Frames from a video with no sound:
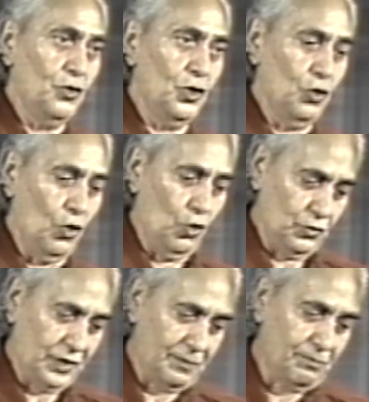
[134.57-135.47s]
when you
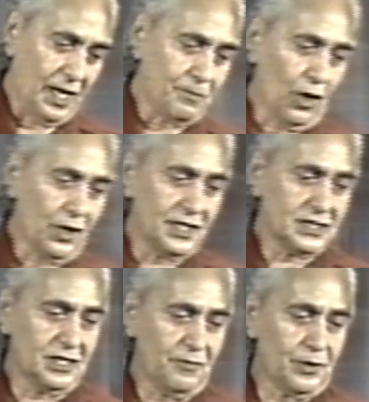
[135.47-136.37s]
know that my
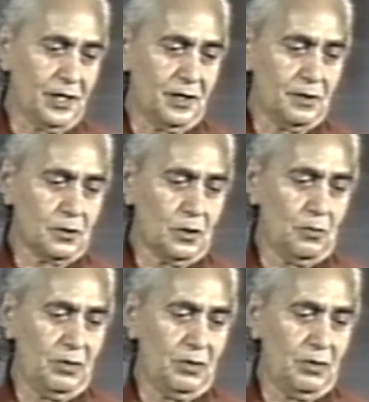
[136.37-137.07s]
body is different